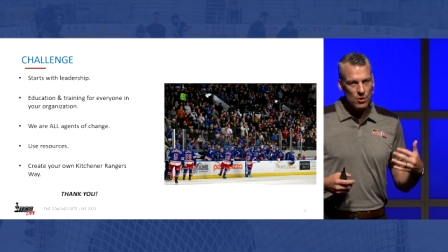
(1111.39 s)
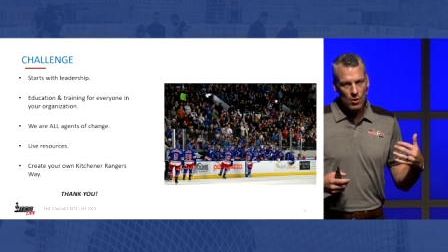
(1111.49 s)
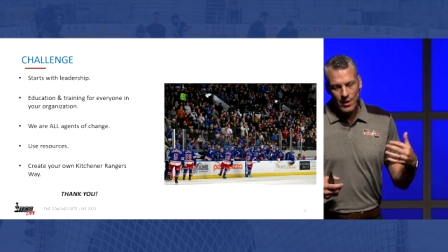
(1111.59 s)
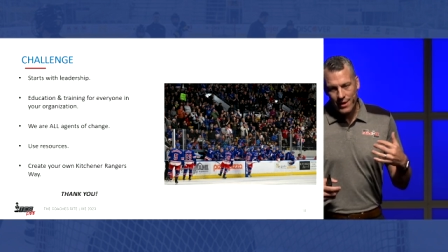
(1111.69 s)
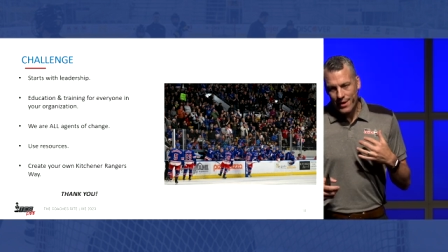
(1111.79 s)

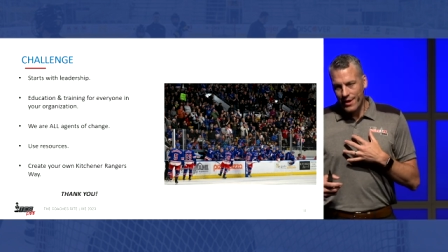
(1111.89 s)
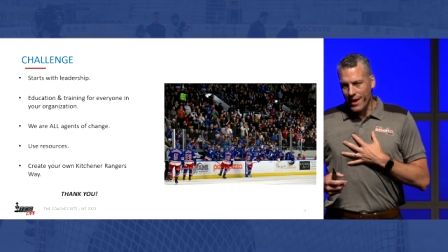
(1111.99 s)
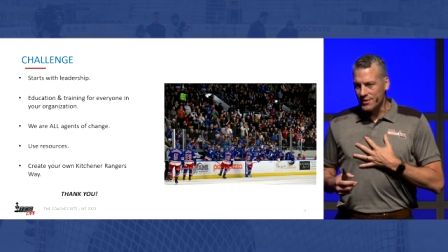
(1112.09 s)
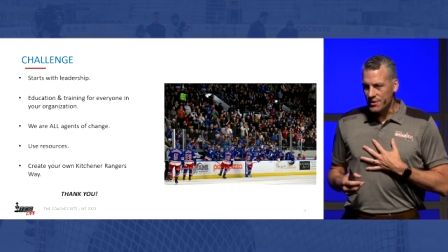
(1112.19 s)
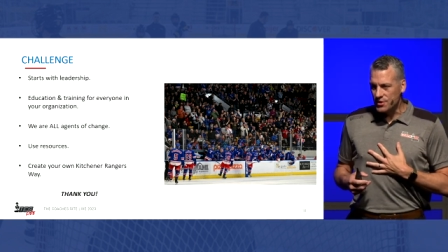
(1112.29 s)
So
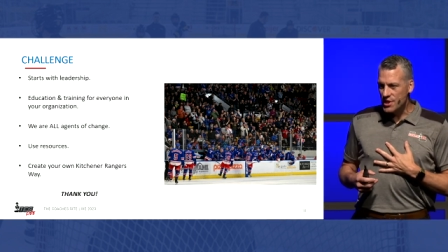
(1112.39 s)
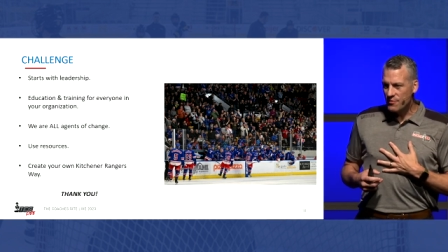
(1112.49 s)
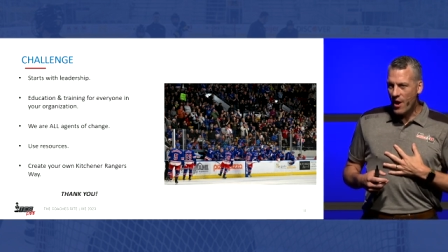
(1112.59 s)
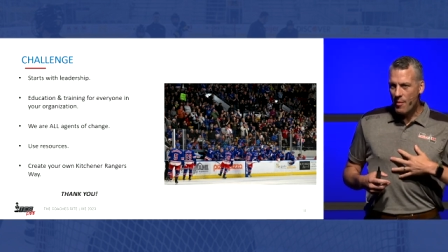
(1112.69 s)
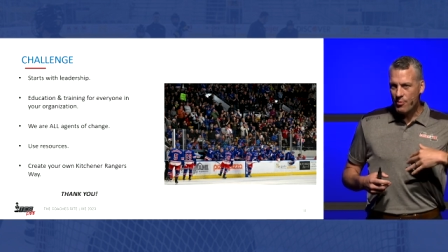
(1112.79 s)
as the
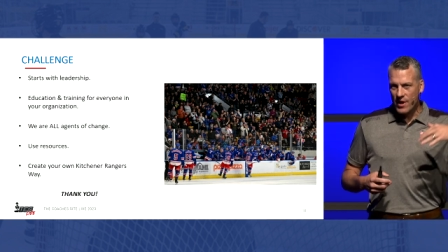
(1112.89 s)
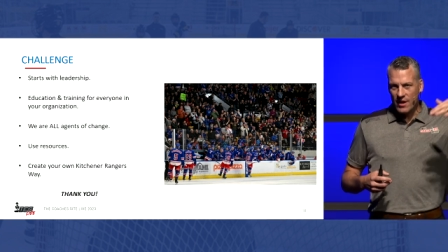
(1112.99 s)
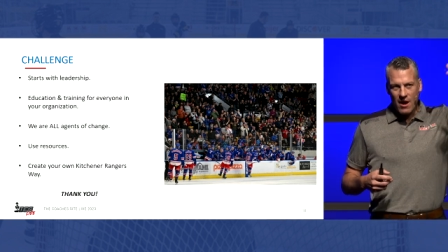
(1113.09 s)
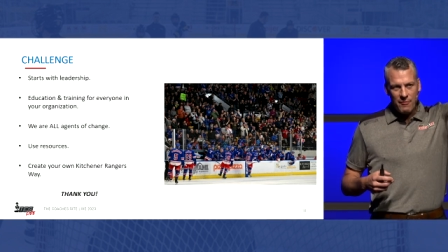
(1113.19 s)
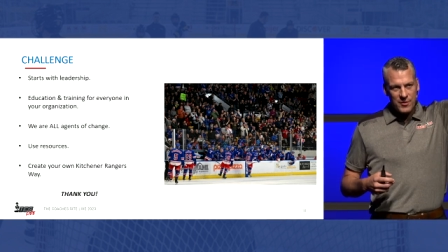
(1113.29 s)
chief
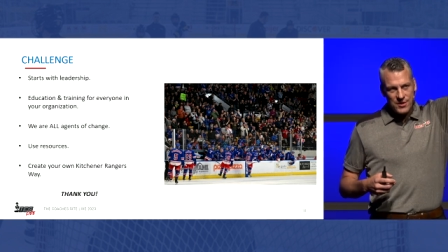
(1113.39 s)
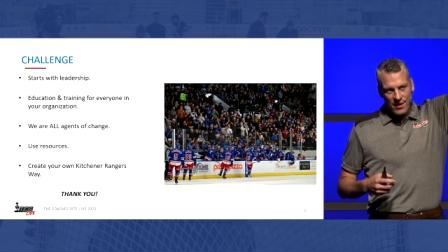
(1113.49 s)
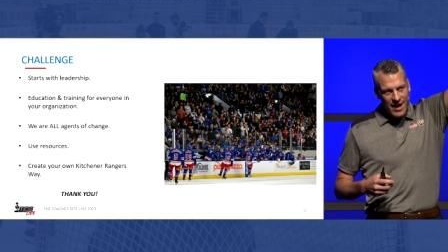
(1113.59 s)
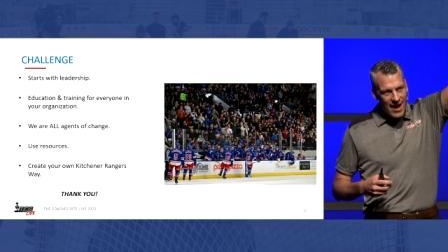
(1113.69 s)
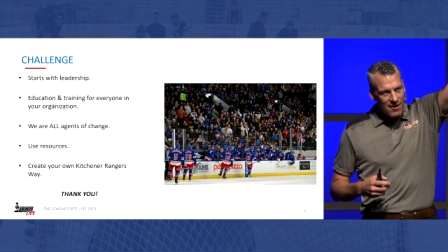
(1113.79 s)
operating
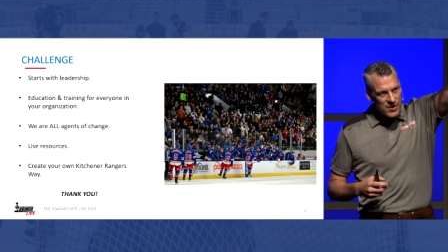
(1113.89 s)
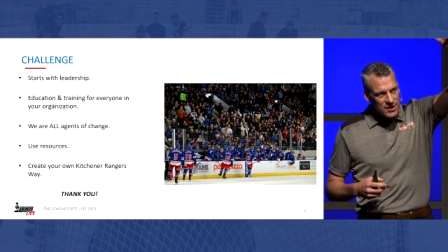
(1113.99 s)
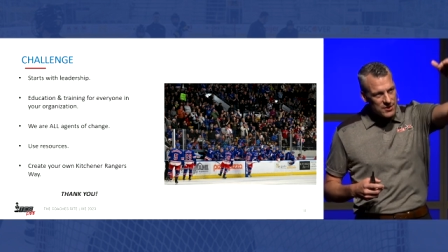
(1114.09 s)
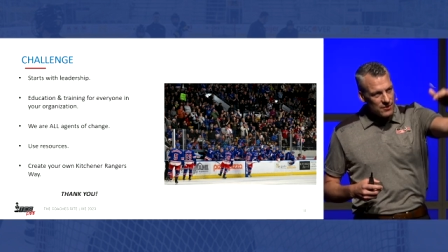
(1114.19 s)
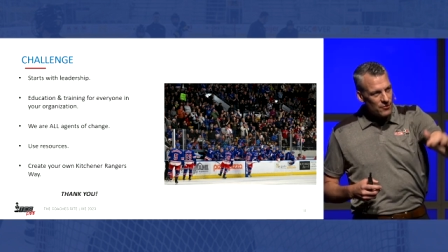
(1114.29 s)
officer, I have
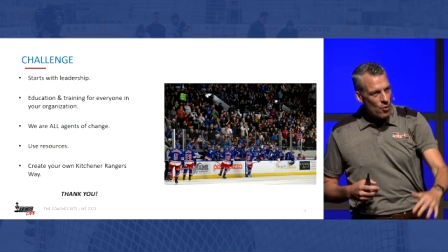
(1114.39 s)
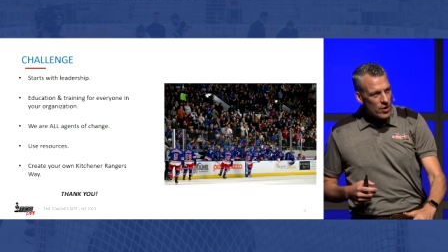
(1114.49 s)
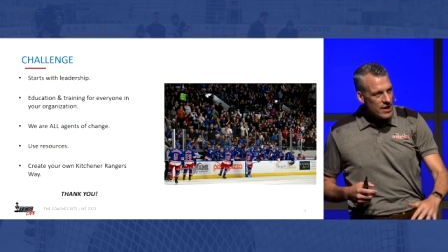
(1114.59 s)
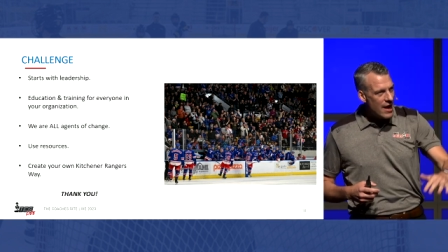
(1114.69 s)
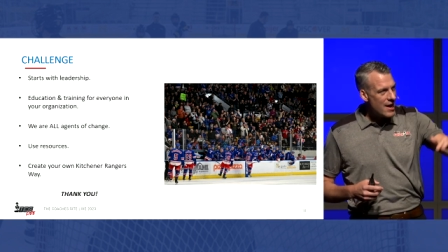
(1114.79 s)
these
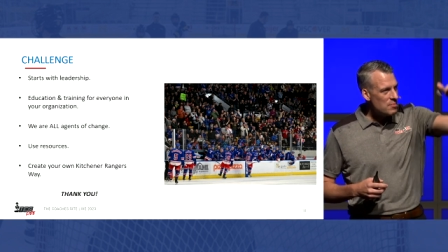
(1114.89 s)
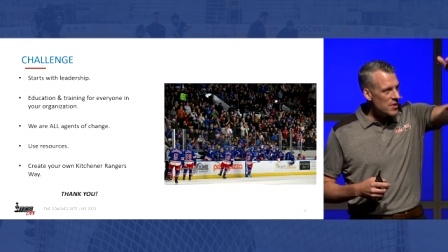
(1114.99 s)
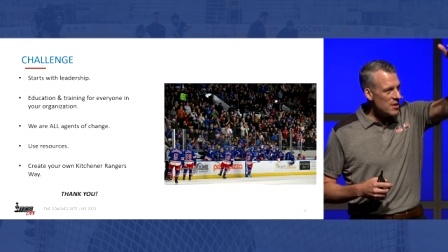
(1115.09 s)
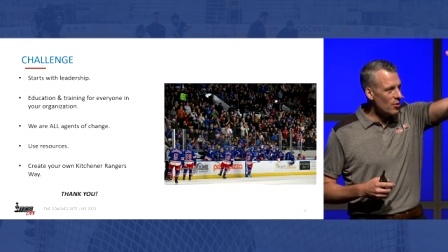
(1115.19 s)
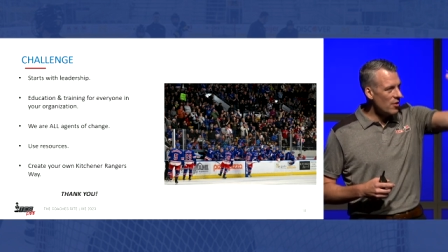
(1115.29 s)
49
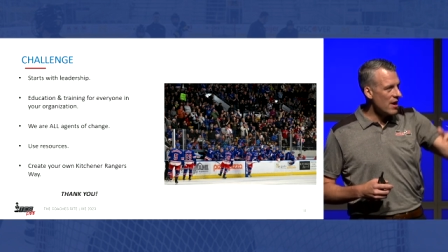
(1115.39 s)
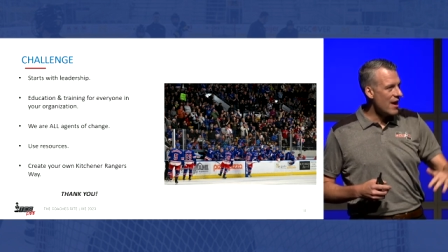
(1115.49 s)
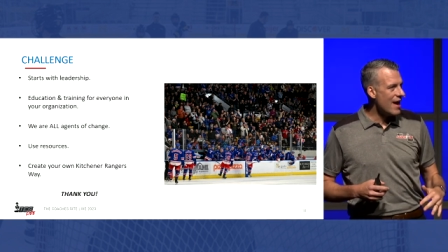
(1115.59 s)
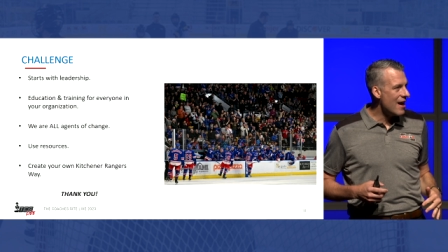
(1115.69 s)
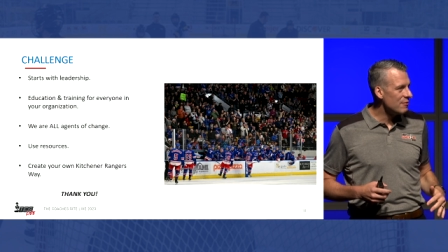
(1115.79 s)
people that
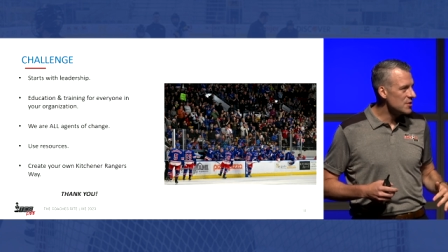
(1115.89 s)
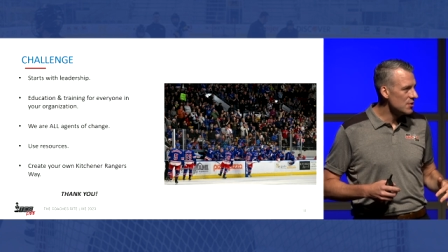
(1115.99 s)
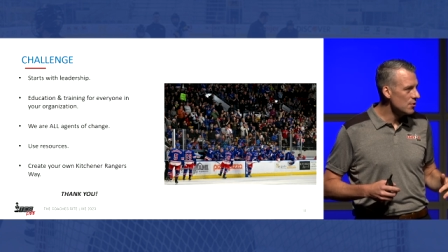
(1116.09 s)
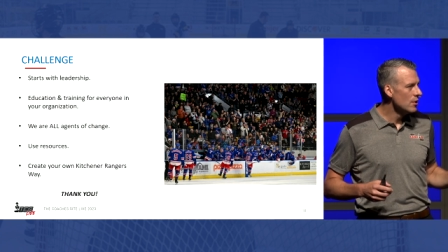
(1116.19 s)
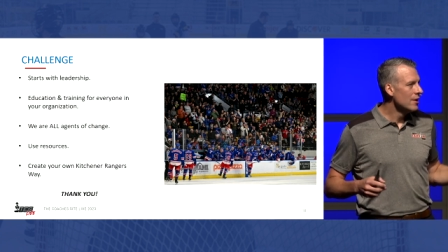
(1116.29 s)
I have
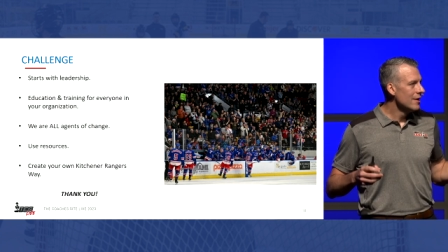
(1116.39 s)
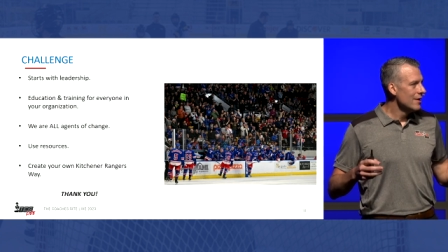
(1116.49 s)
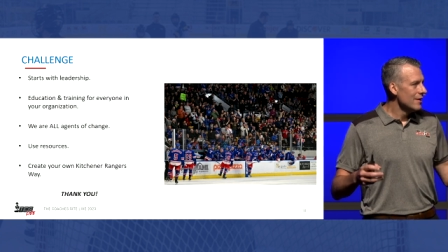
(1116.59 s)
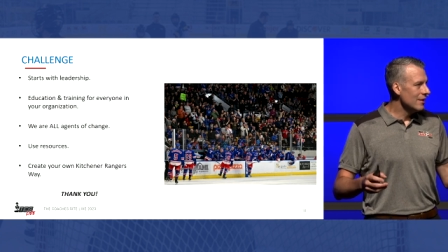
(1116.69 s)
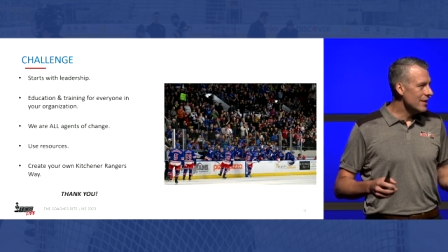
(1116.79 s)
to
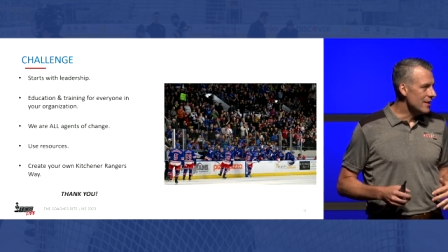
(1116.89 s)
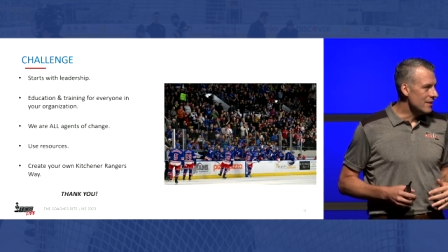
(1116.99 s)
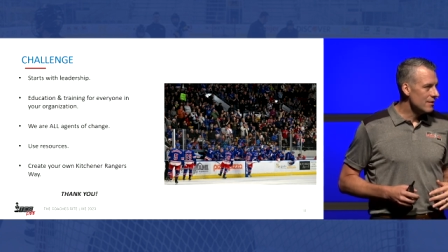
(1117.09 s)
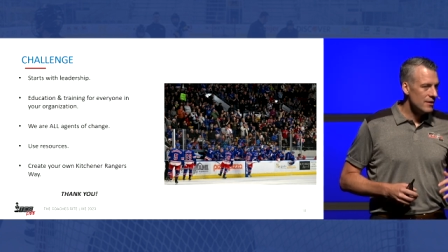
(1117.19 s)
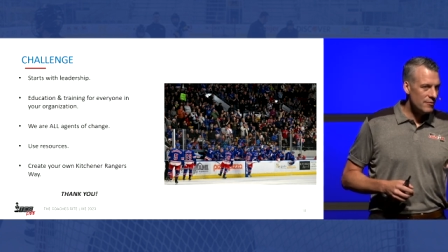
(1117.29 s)
lead.